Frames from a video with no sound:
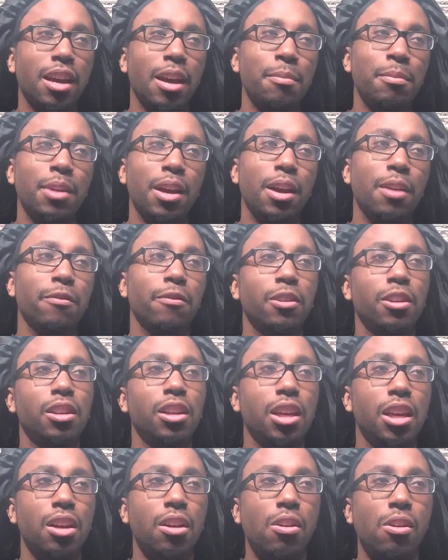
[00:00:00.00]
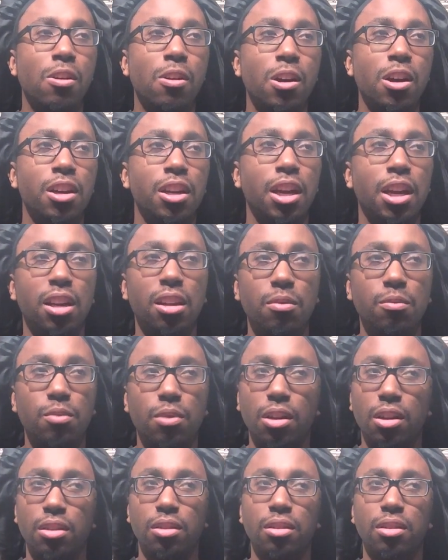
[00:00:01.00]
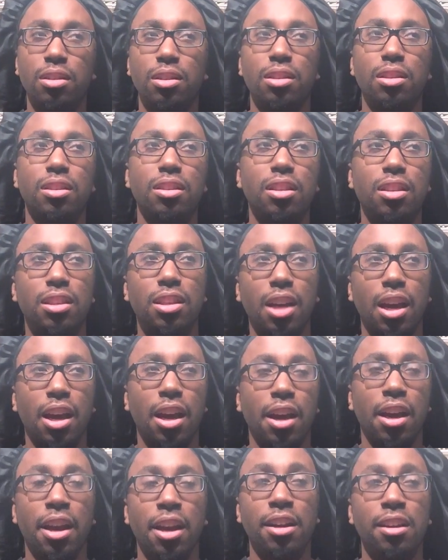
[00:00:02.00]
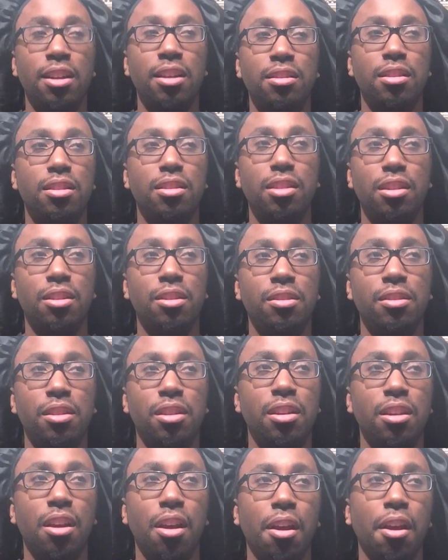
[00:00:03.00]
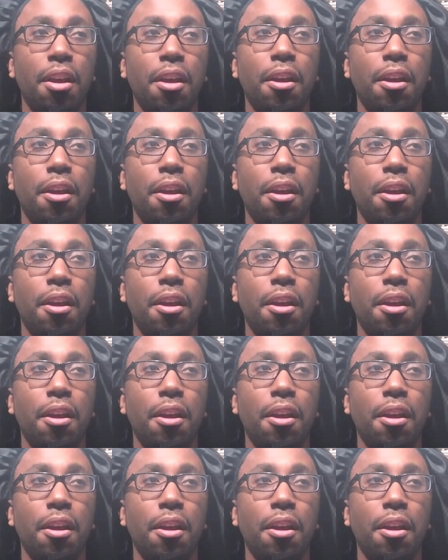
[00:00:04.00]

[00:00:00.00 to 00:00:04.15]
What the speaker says: I'm not really on anyone's side necessarily.